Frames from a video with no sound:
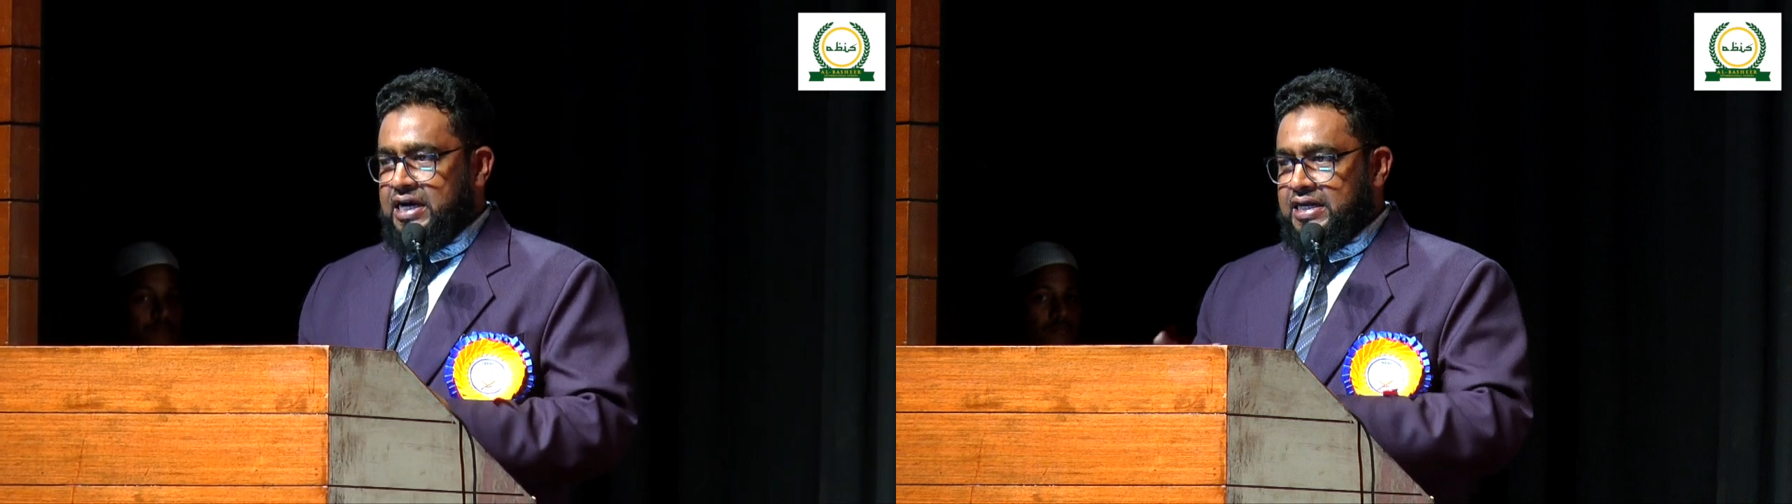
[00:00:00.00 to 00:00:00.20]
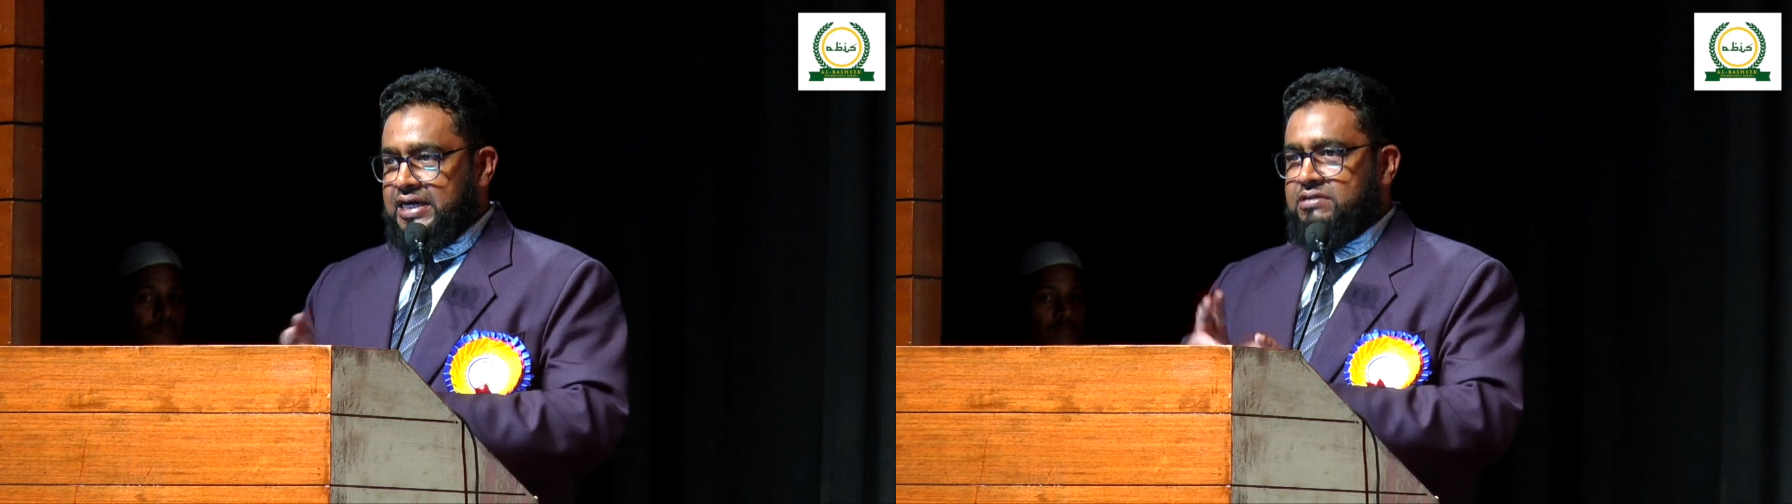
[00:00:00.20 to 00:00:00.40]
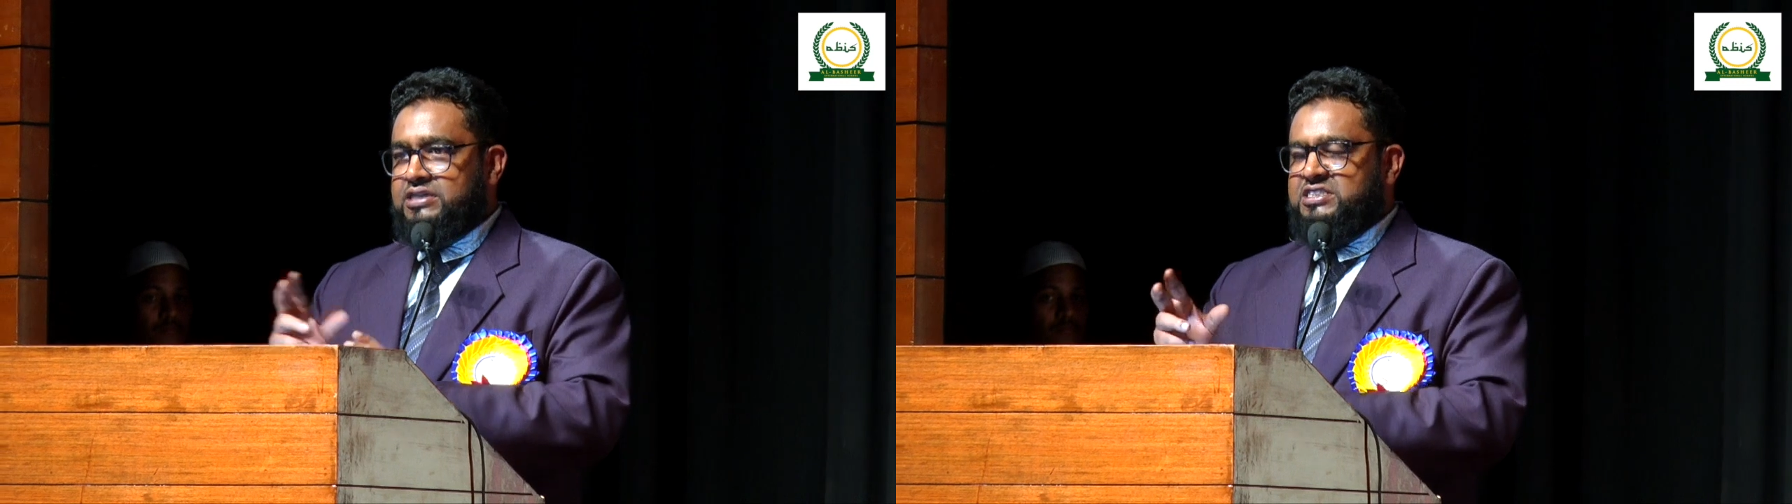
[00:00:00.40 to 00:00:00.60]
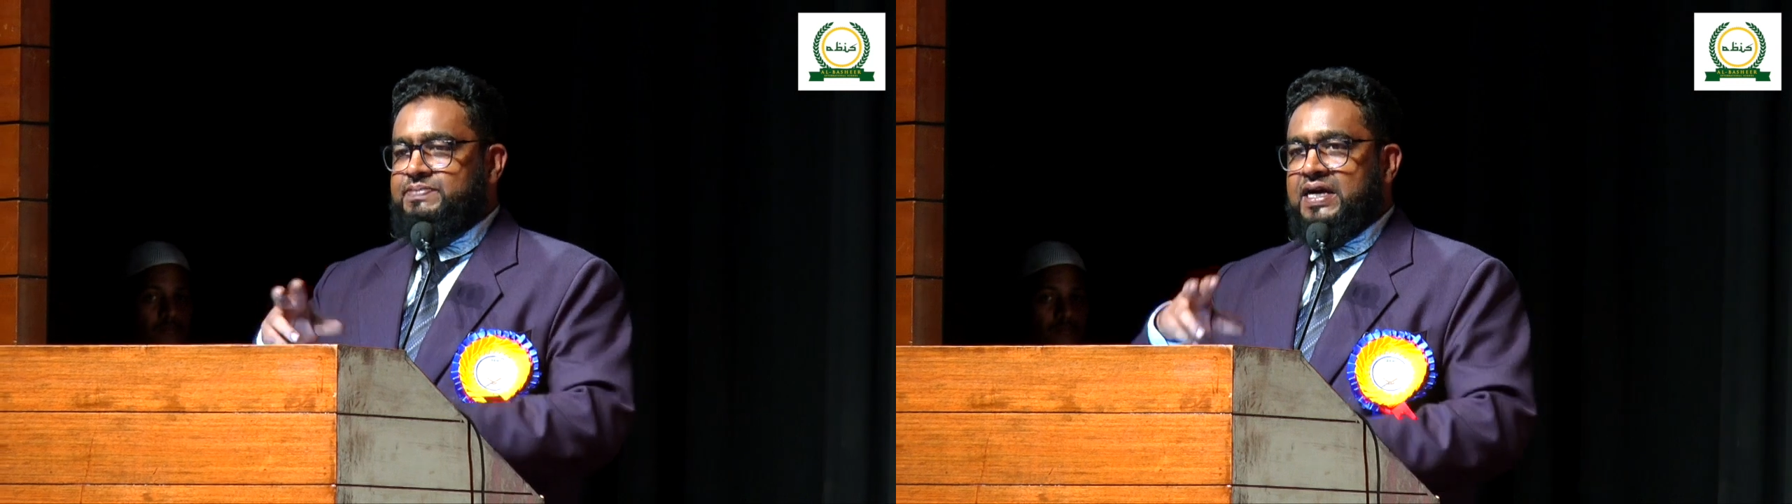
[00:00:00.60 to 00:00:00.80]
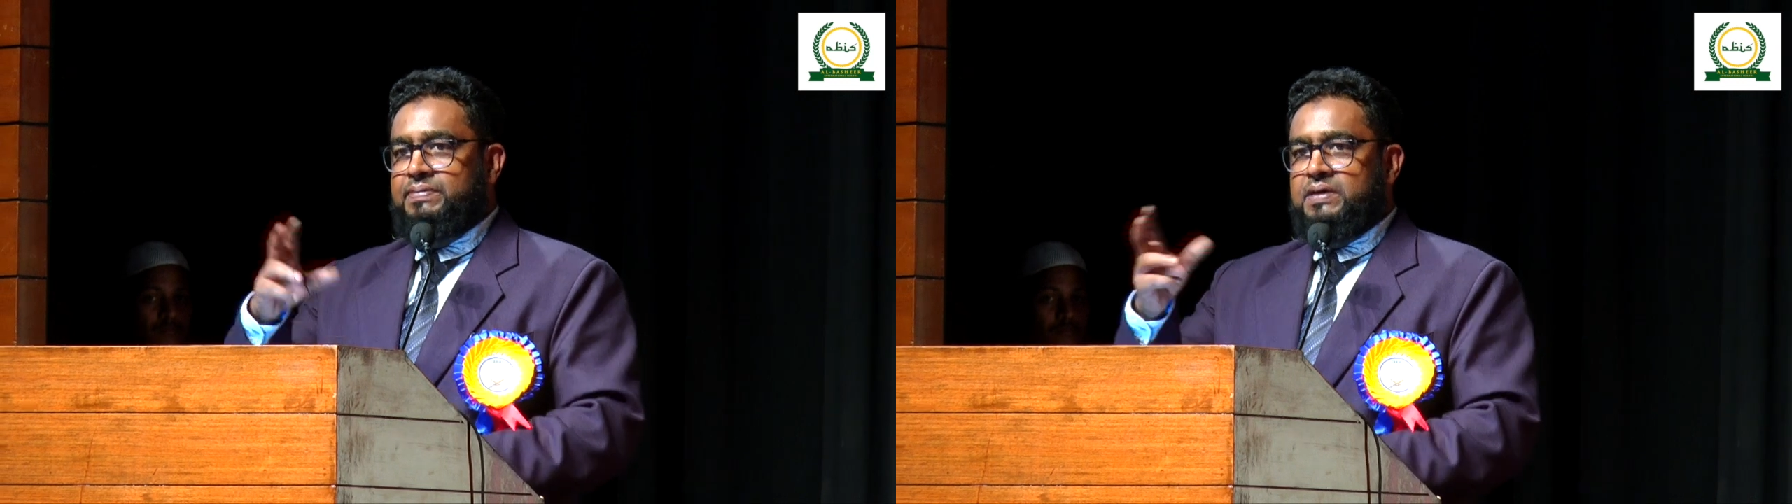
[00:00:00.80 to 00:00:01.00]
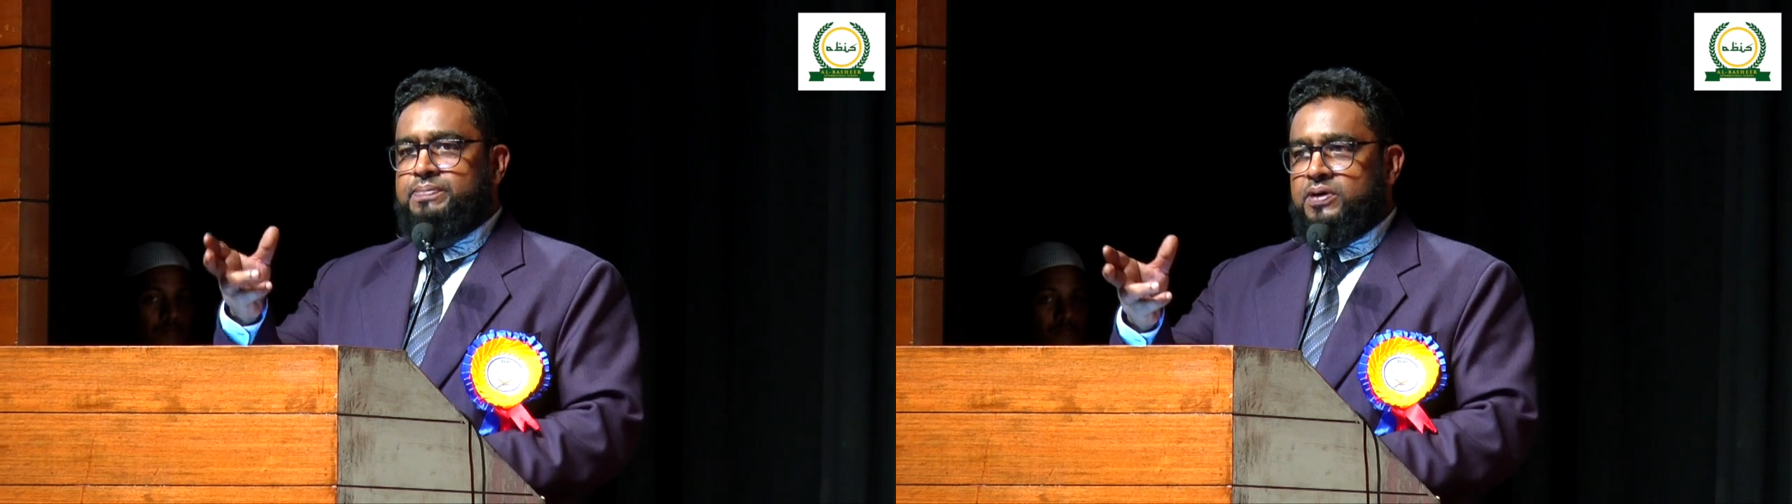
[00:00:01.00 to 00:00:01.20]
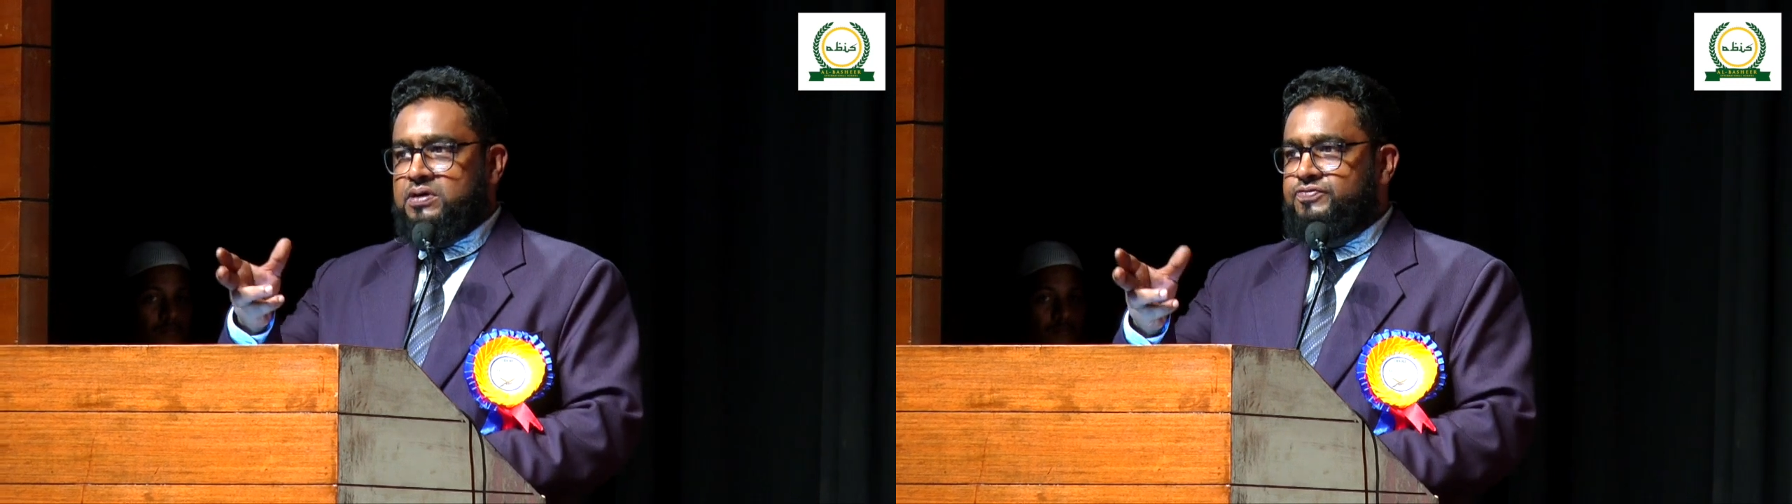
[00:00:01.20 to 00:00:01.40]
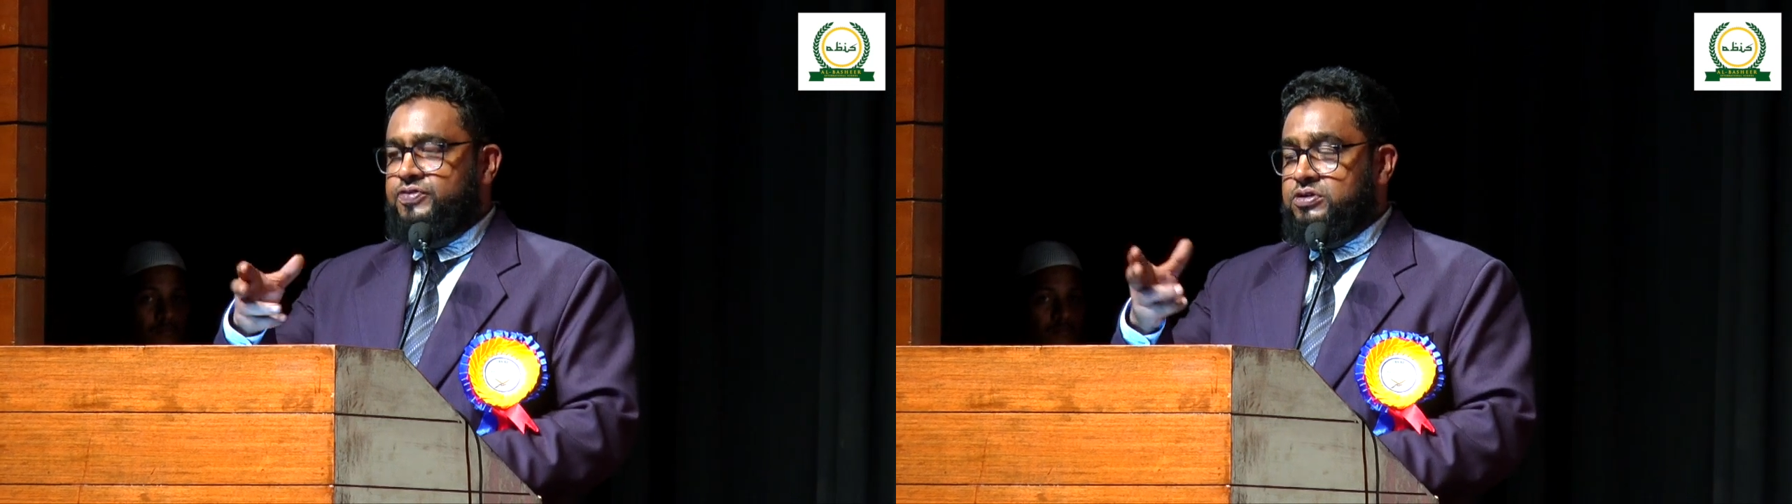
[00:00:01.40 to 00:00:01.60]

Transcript: Now, this might be important for